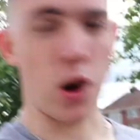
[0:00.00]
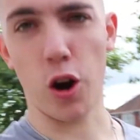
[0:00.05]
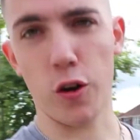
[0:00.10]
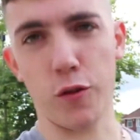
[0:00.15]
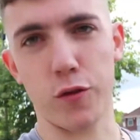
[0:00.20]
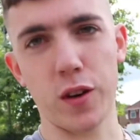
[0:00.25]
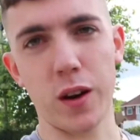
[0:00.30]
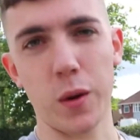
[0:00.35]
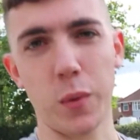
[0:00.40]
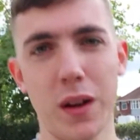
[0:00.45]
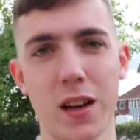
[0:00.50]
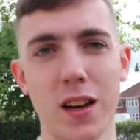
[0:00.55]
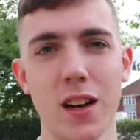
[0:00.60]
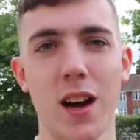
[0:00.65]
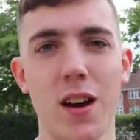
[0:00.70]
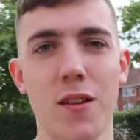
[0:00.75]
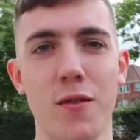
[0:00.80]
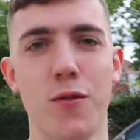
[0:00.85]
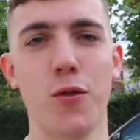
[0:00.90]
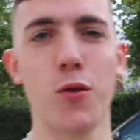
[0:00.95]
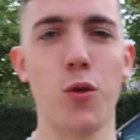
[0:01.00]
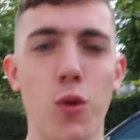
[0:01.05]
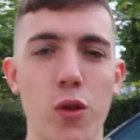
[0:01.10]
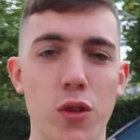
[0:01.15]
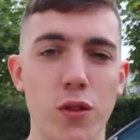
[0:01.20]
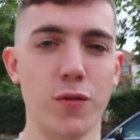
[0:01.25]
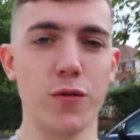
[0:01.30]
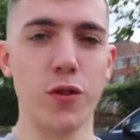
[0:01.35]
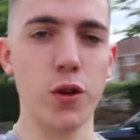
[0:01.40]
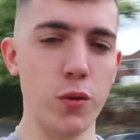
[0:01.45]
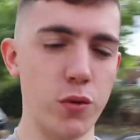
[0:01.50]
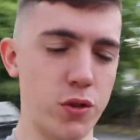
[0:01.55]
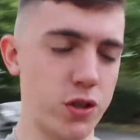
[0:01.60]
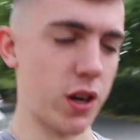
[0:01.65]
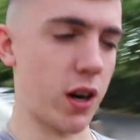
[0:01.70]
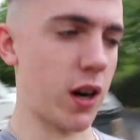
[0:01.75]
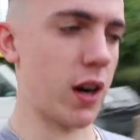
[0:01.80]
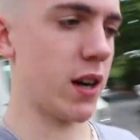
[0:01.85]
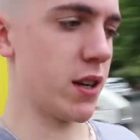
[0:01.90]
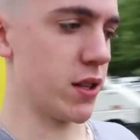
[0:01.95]
hopefully we can learn for the
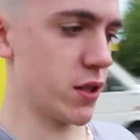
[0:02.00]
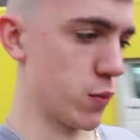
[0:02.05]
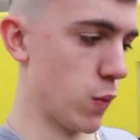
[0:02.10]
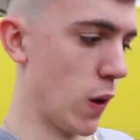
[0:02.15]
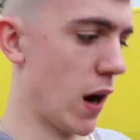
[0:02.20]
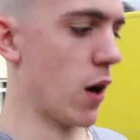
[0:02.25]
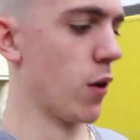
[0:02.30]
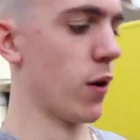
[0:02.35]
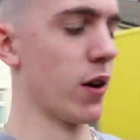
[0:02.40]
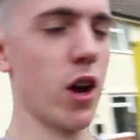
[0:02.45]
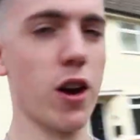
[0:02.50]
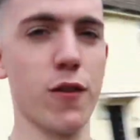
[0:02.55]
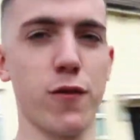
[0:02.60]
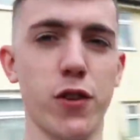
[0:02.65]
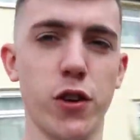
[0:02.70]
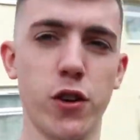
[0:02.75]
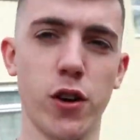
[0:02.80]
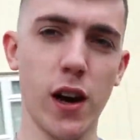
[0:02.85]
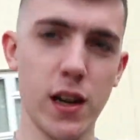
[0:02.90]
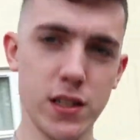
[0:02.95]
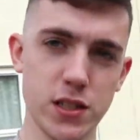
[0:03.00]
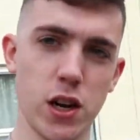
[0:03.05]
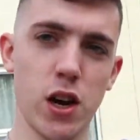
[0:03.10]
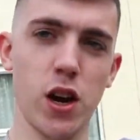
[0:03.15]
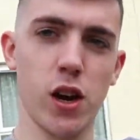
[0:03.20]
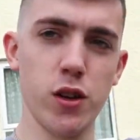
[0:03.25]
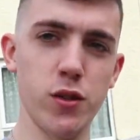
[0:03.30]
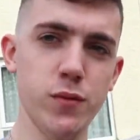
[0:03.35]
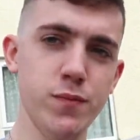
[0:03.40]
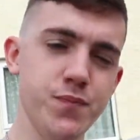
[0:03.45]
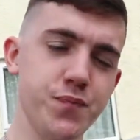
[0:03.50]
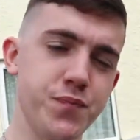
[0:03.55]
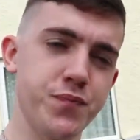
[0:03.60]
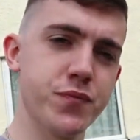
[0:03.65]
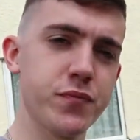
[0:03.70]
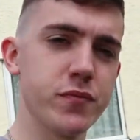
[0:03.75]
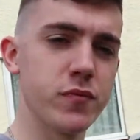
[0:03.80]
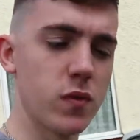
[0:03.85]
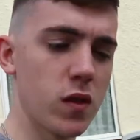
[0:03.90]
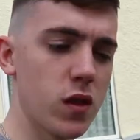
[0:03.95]
future as well and hopefully you guys at home
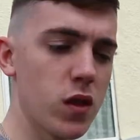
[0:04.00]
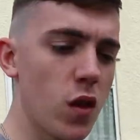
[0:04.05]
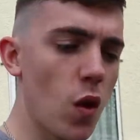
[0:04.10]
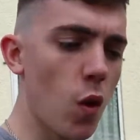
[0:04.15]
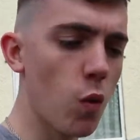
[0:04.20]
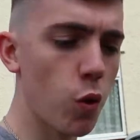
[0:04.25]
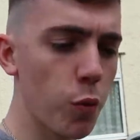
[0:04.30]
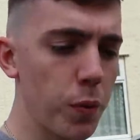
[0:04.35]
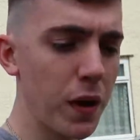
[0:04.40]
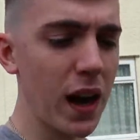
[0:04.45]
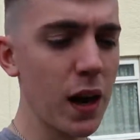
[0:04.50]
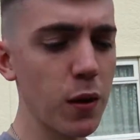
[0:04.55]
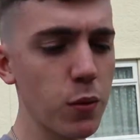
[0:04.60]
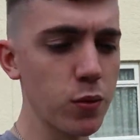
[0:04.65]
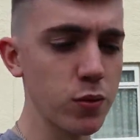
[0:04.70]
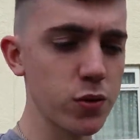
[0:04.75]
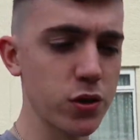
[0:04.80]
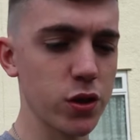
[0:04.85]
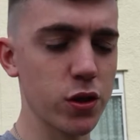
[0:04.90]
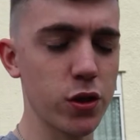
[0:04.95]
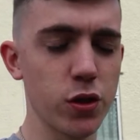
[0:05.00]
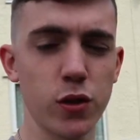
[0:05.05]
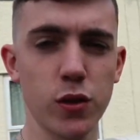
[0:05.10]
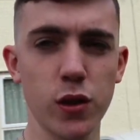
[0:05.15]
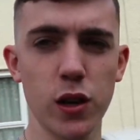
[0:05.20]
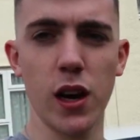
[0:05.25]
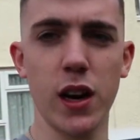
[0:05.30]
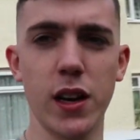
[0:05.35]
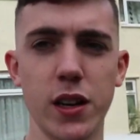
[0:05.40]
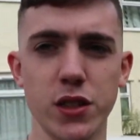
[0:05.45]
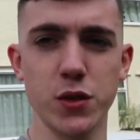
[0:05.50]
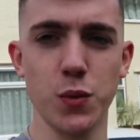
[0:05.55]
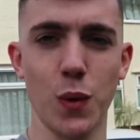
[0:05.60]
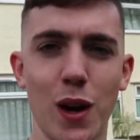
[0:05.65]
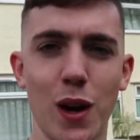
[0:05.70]
will be able to learn as